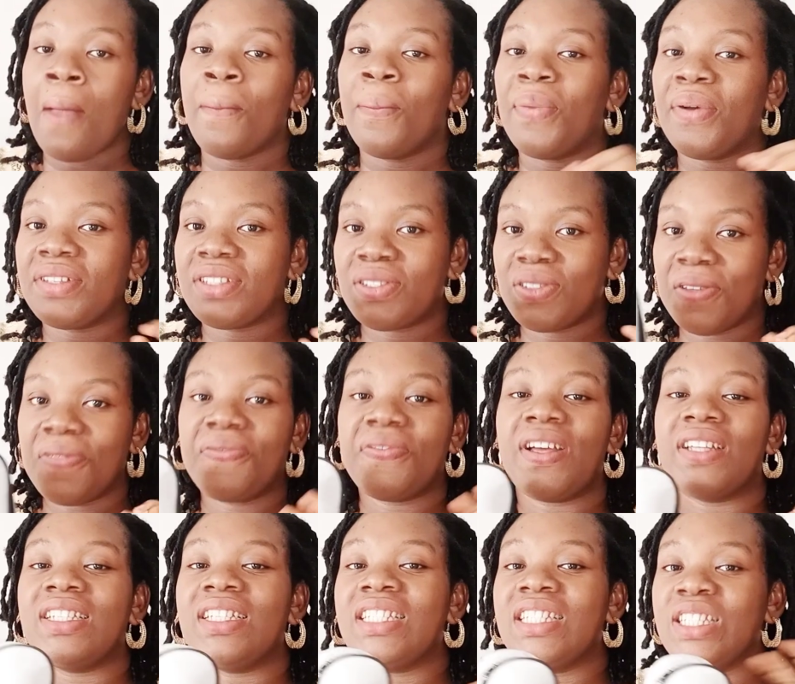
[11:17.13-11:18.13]
but so
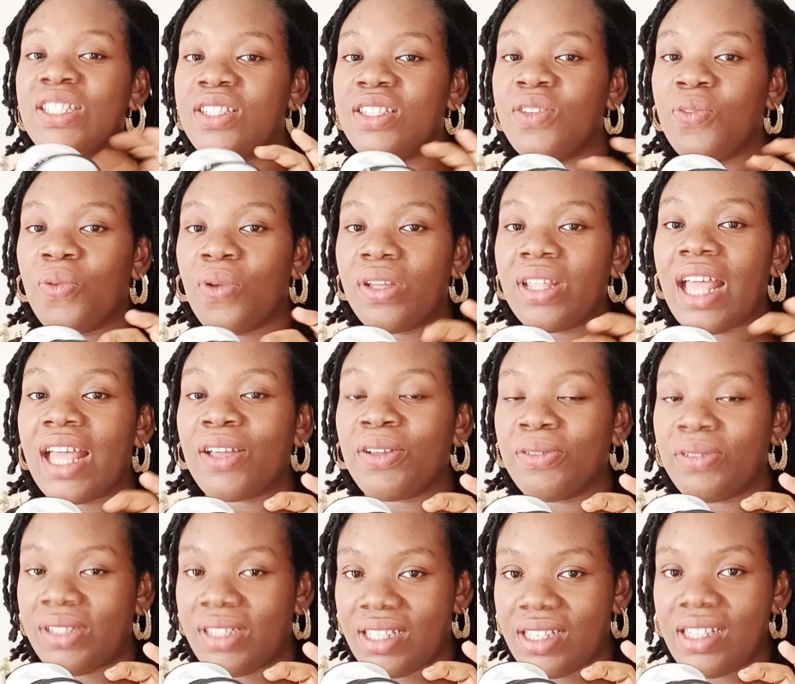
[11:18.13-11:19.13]
far this is the one I
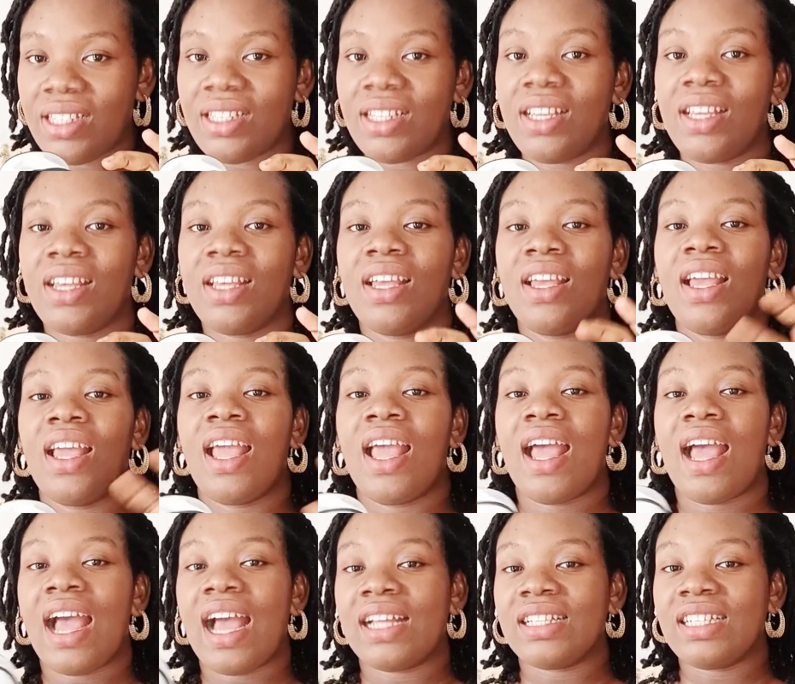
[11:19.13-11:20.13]
could see,
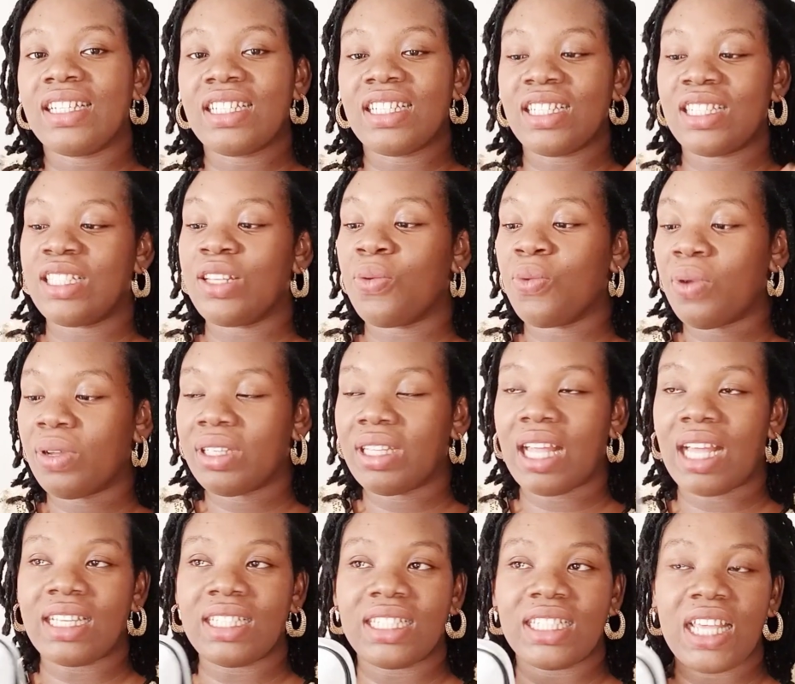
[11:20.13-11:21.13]
and this is the one
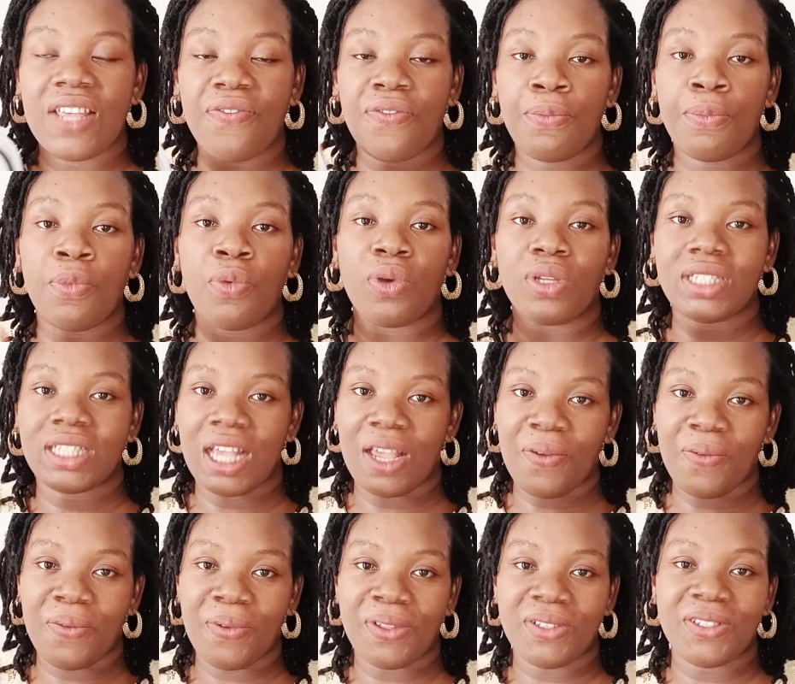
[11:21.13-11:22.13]
that is giving me what
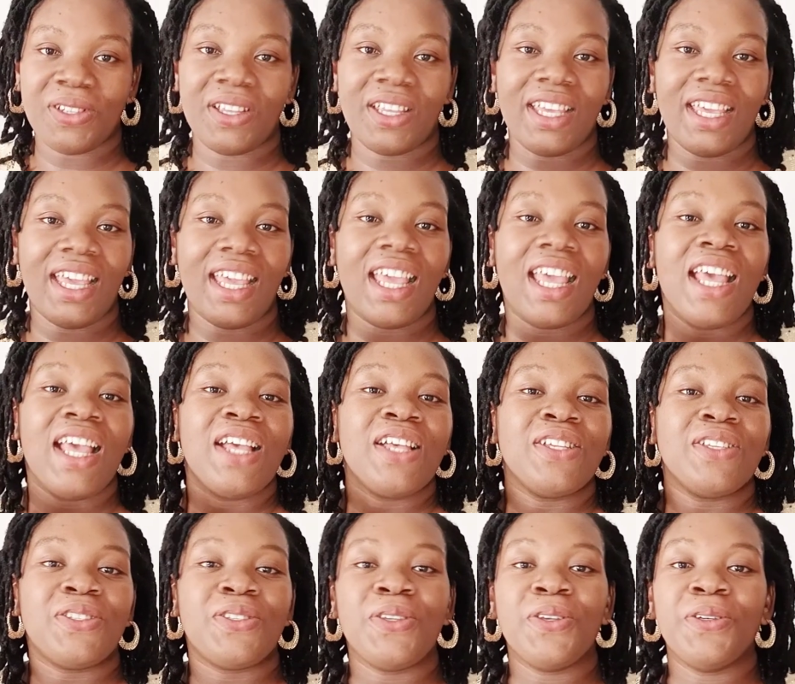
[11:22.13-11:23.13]
I want. Okay,
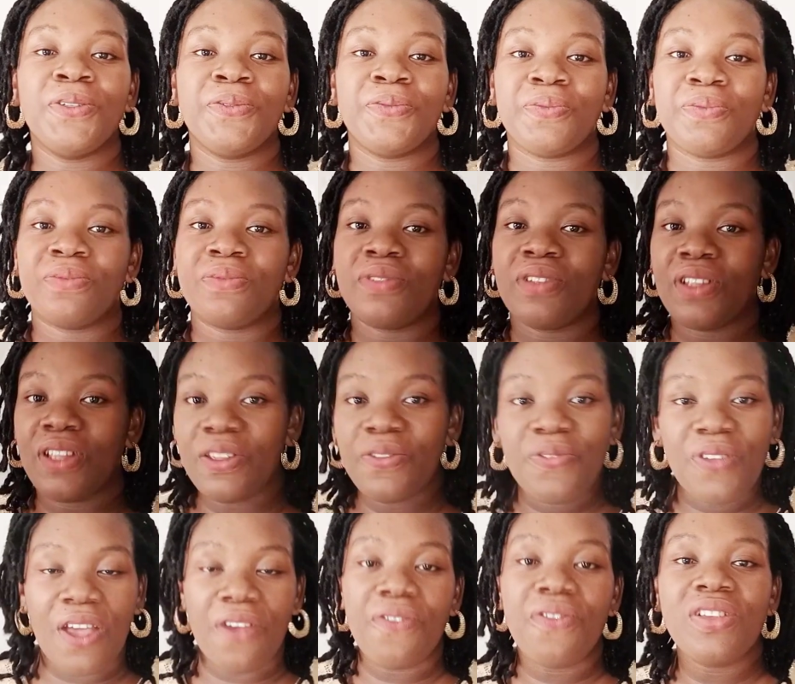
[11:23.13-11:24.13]
so
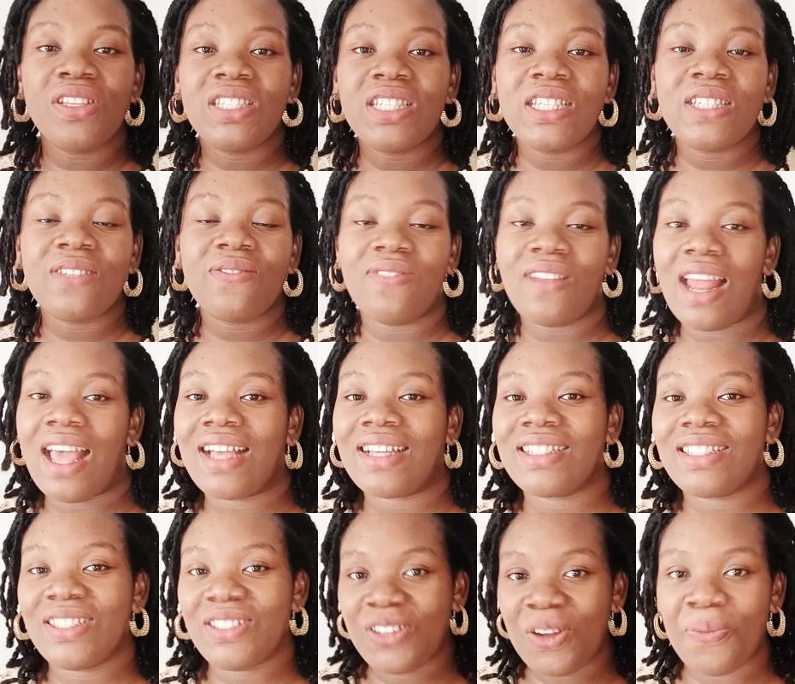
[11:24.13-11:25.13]
if you have used these
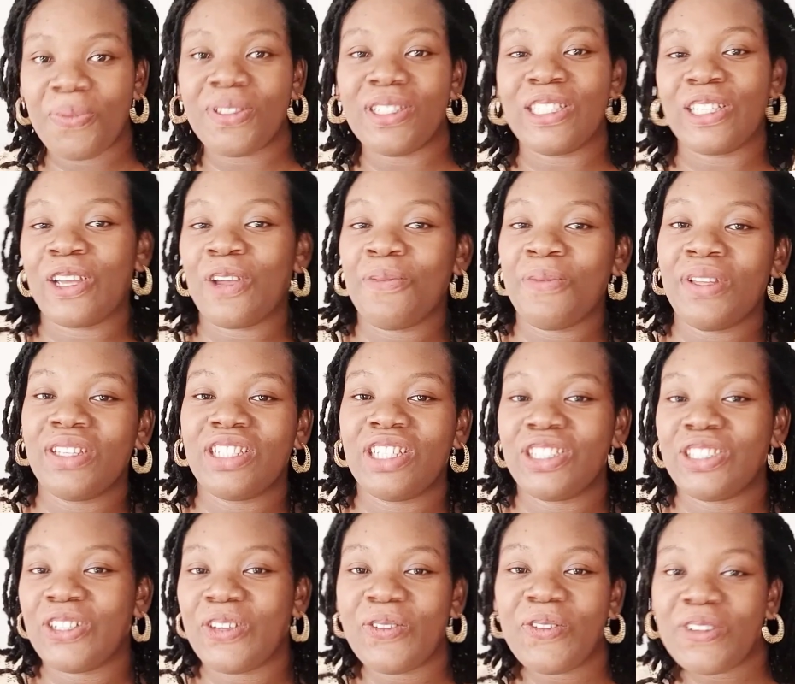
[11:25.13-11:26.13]
flags, drop it in the comment
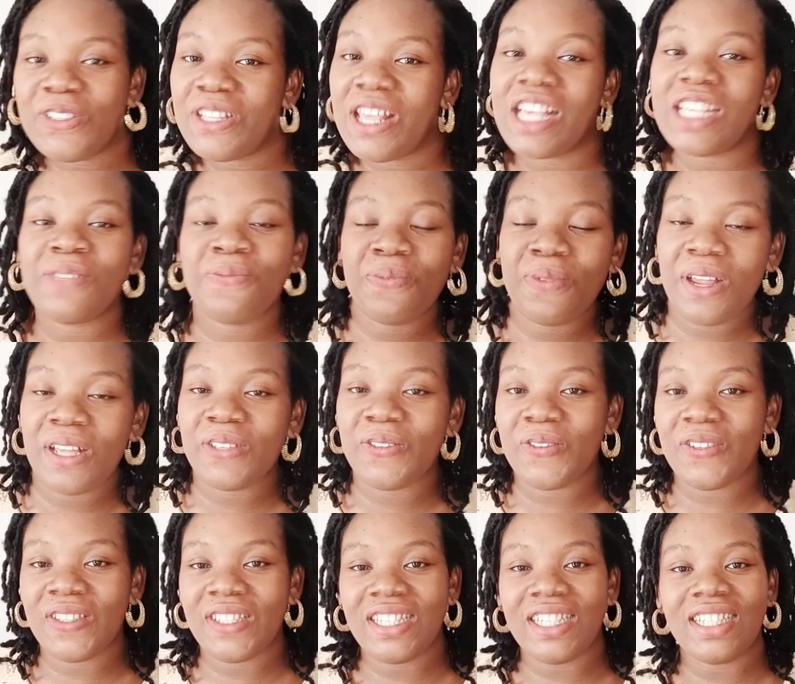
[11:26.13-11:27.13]
section. What's your
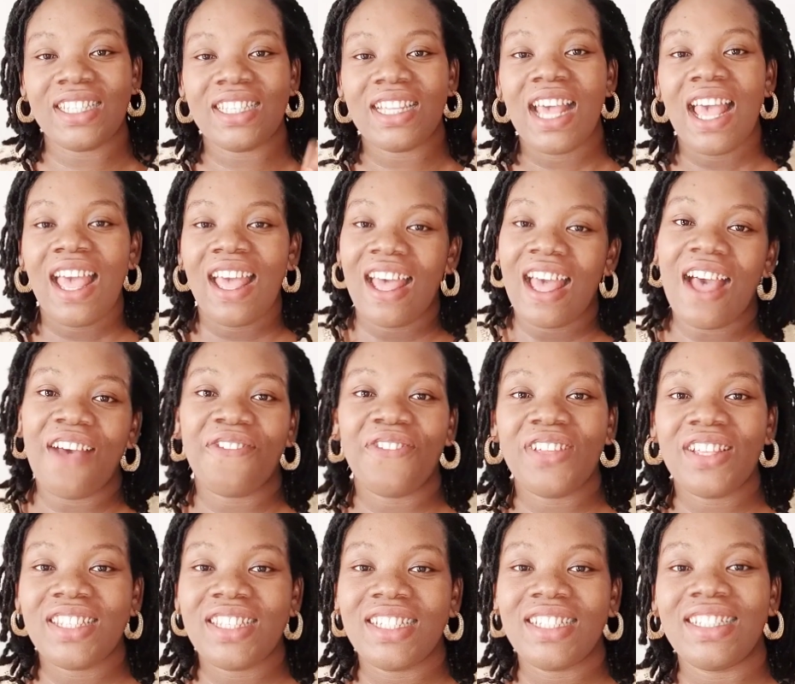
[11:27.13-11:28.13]
experience with it?
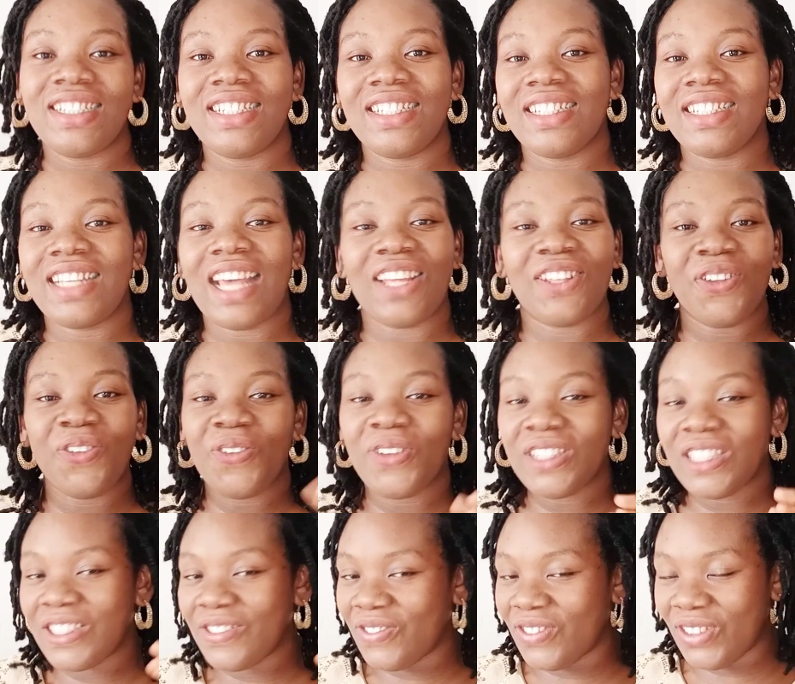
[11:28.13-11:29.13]
Having said this, I don't
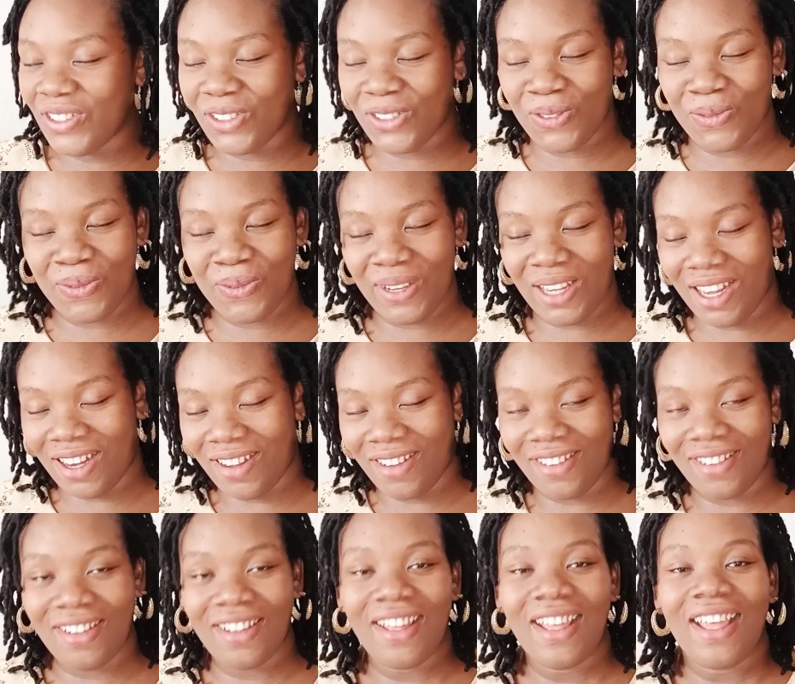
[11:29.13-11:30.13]
want this video to be
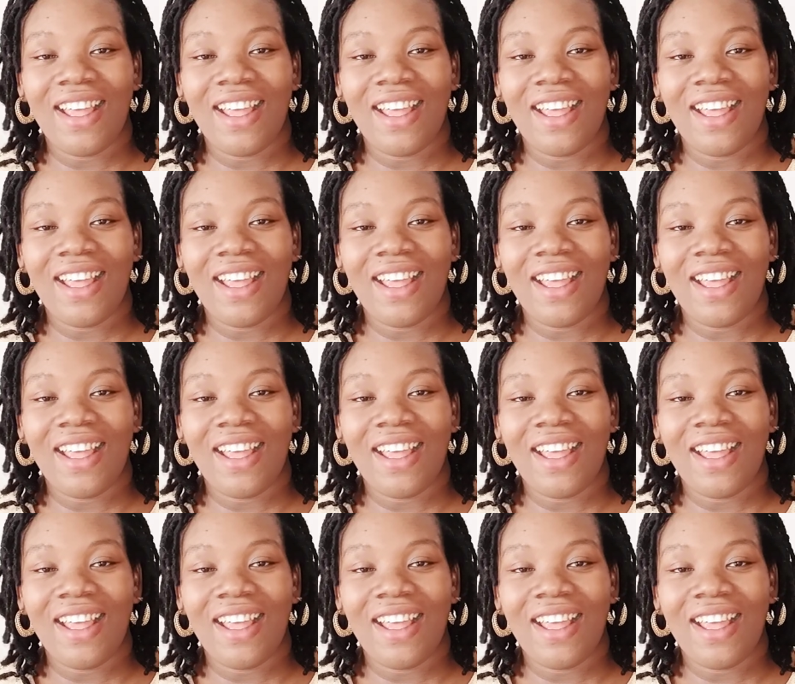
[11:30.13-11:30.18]
long.